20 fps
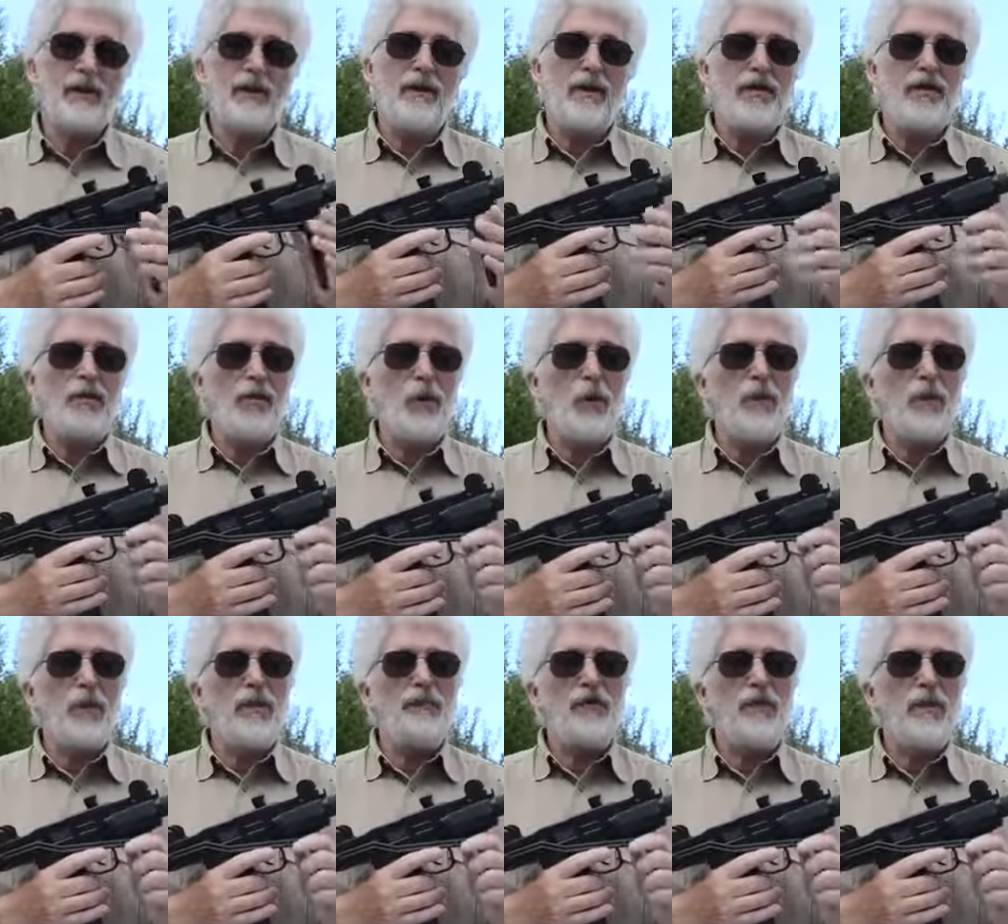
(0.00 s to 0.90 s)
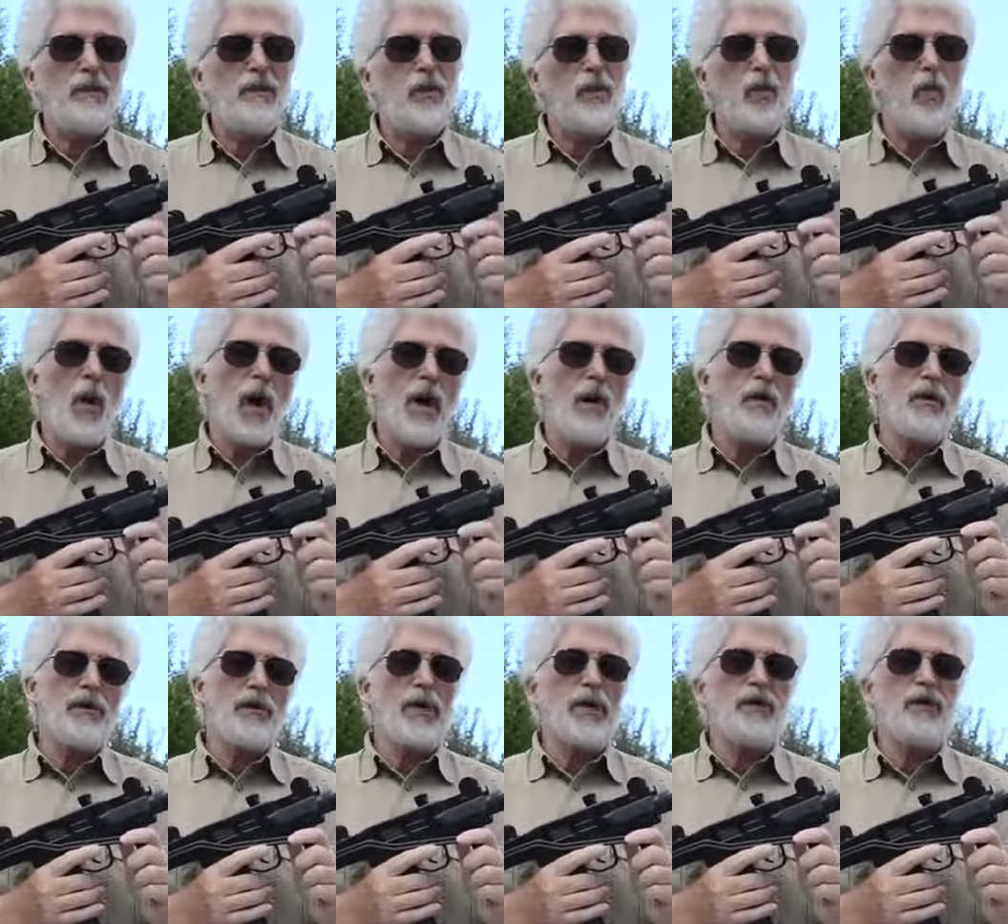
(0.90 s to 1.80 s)
Unless you're old enough to remember The
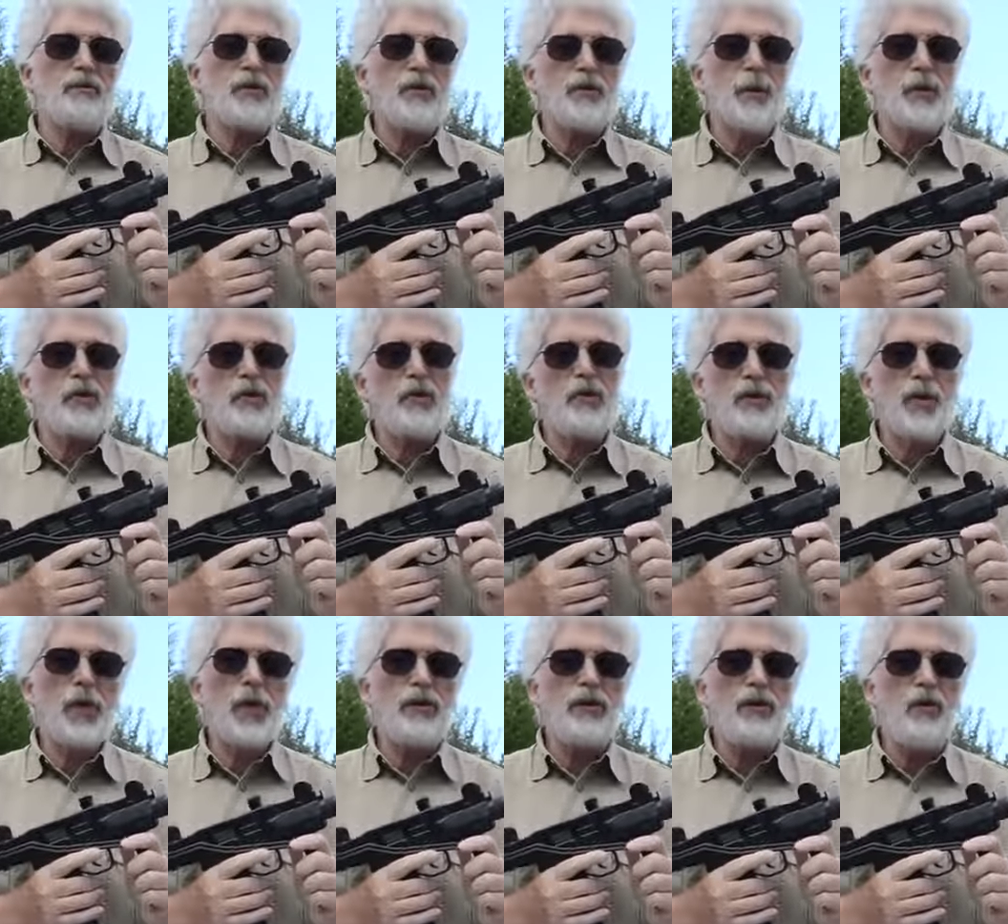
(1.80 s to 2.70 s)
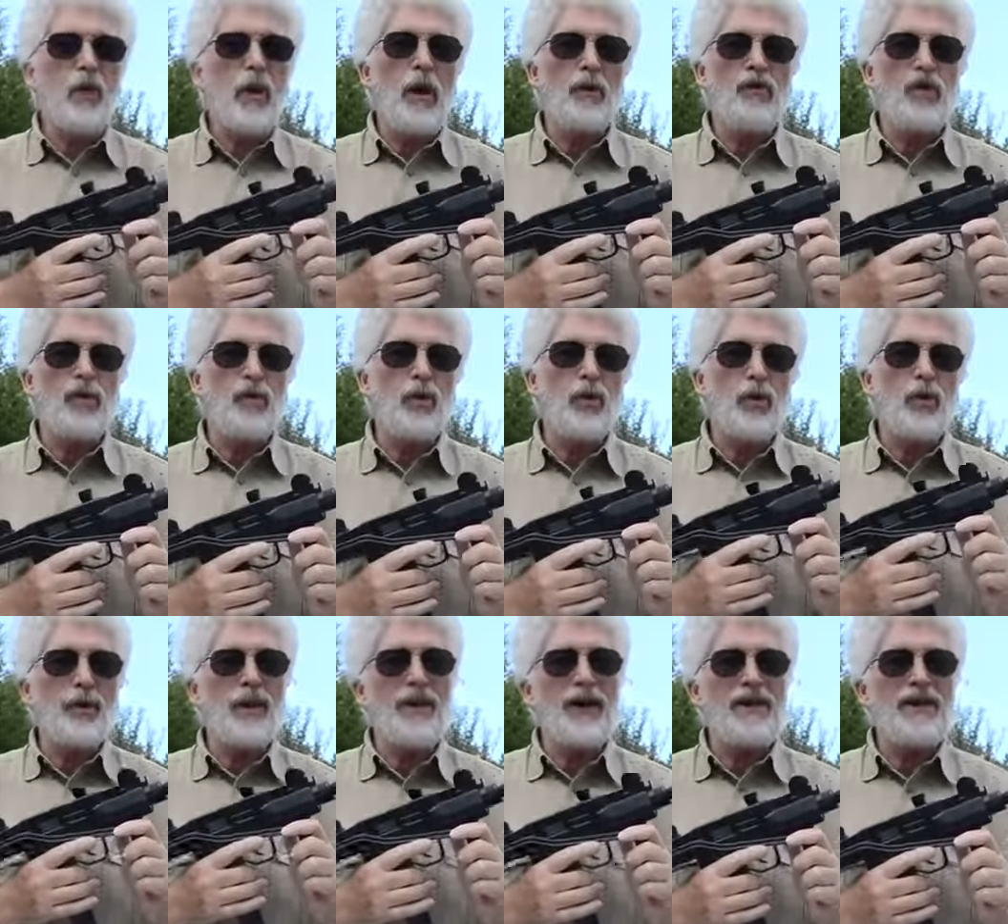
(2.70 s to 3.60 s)
Wild Geese with Richard Burton and Roger
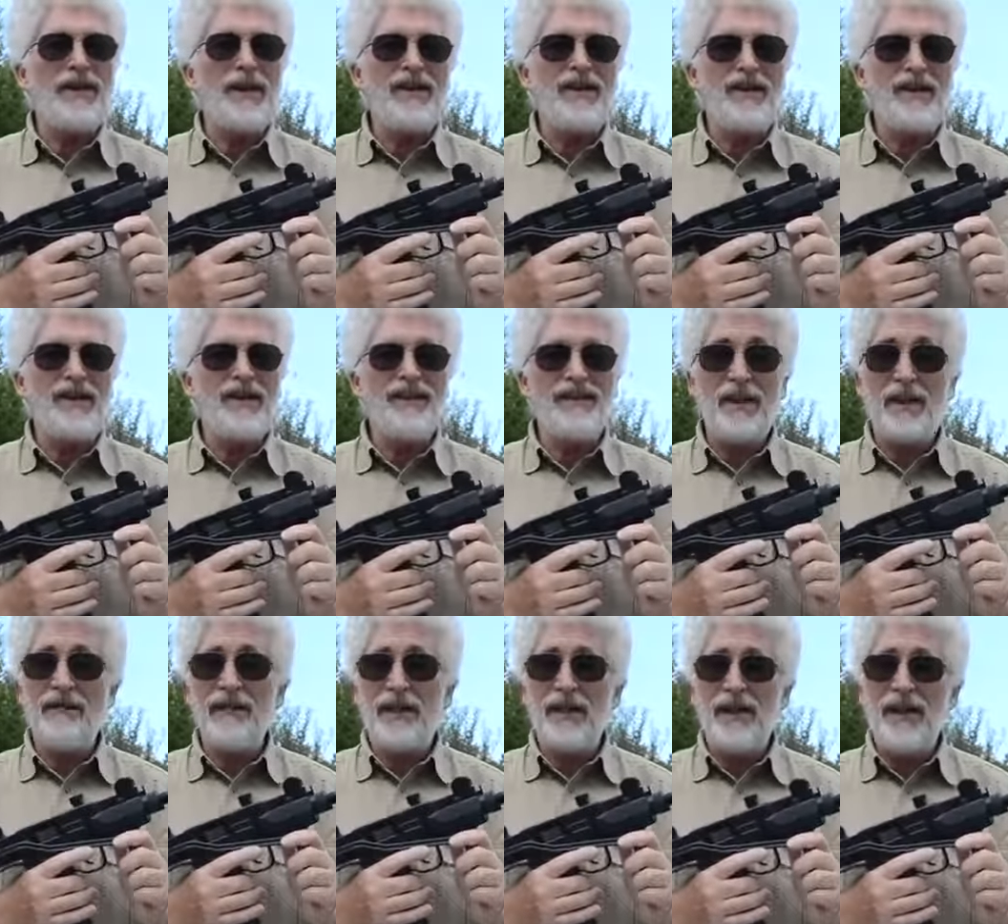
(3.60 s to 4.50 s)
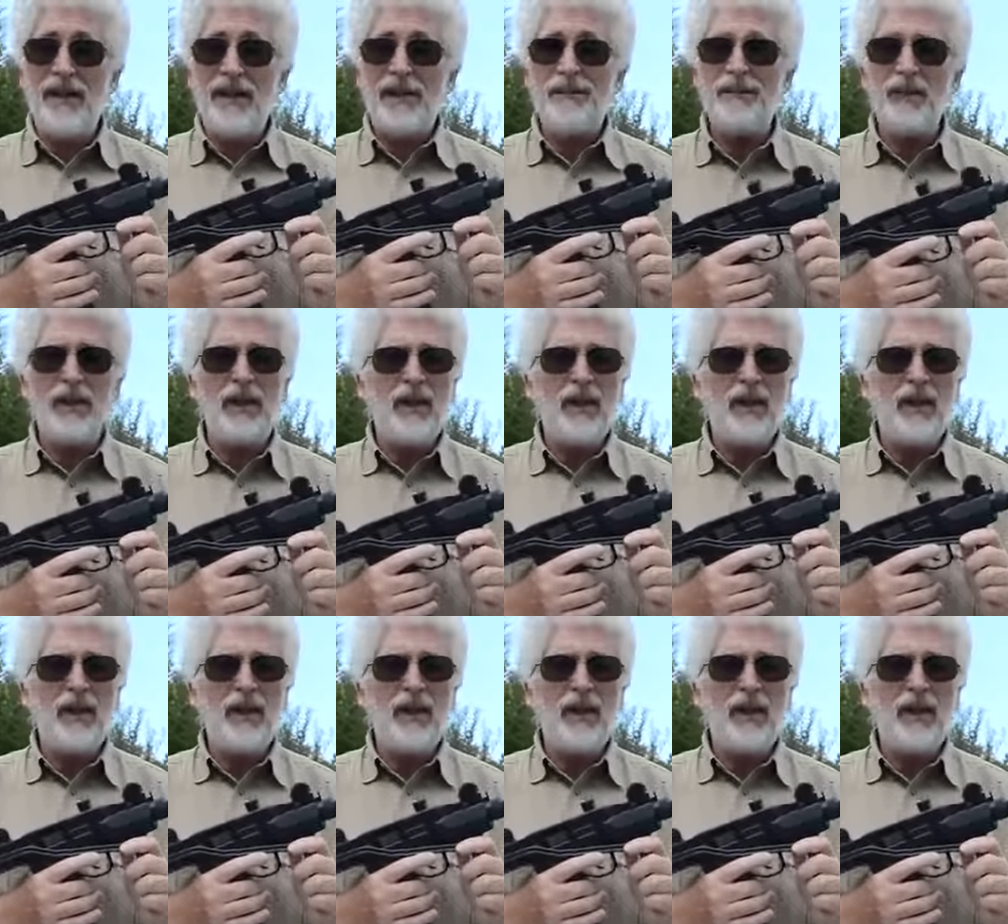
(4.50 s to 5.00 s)
Moore back in 1978.